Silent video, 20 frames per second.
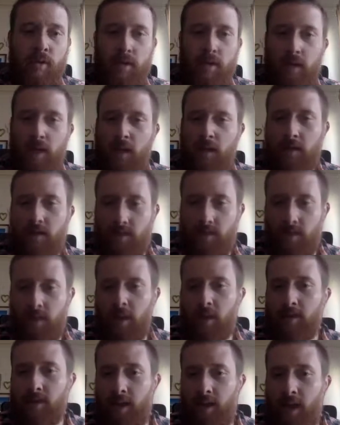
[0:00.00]
again, yeah,
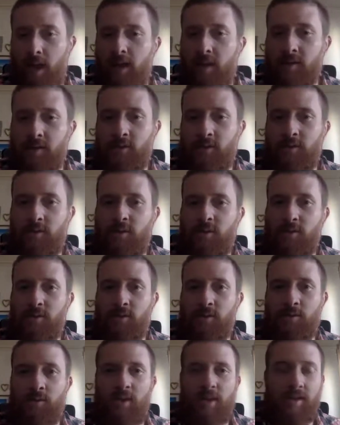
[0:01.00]
Slack, as
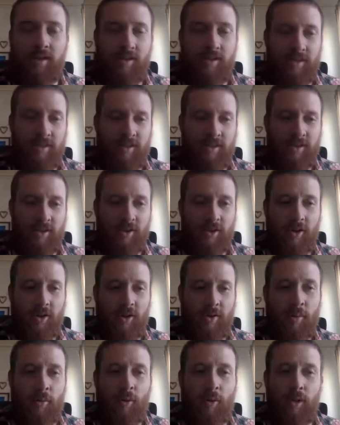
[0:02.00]
you said, is just the
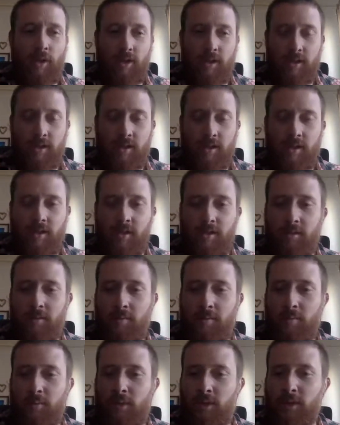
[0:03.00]
starting point, is just the
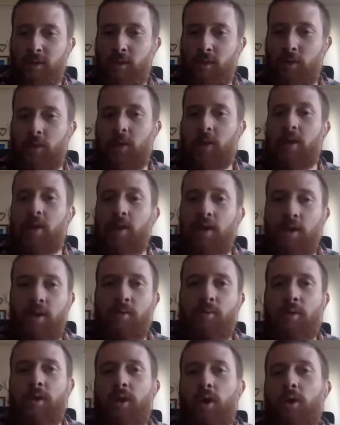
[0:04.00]
place where
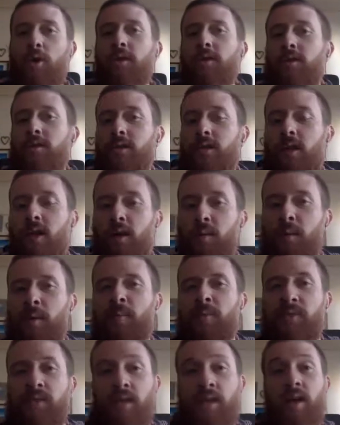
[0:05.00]
we know that there's a lot of
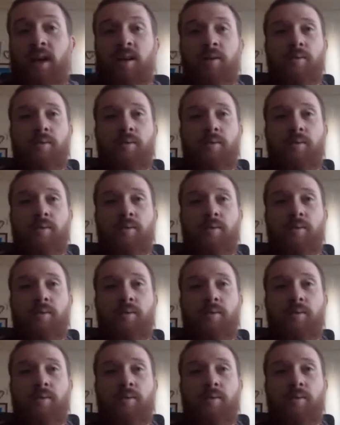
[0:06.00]
people today.